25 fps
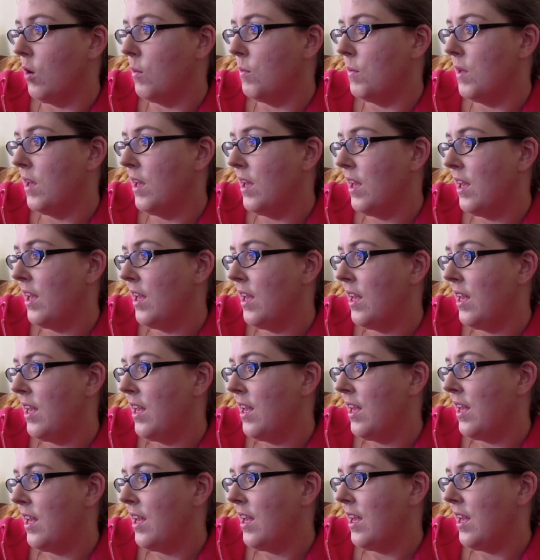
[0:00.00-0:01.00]
him,
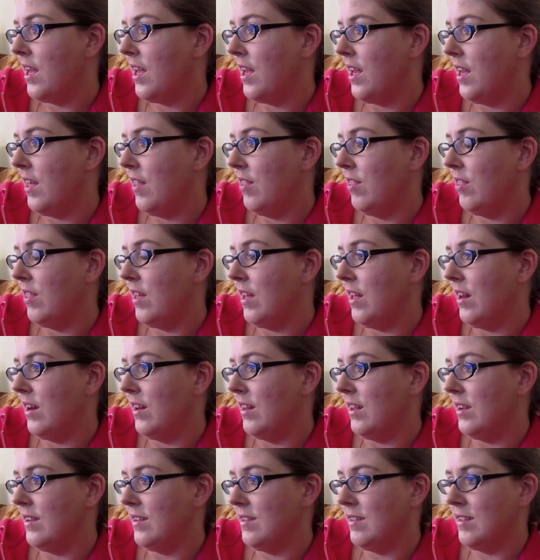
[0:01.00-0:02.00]
and then
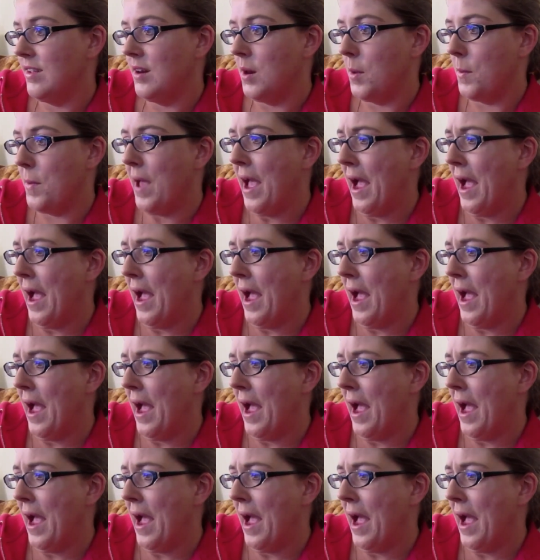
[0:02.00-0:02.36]
that's it, I'm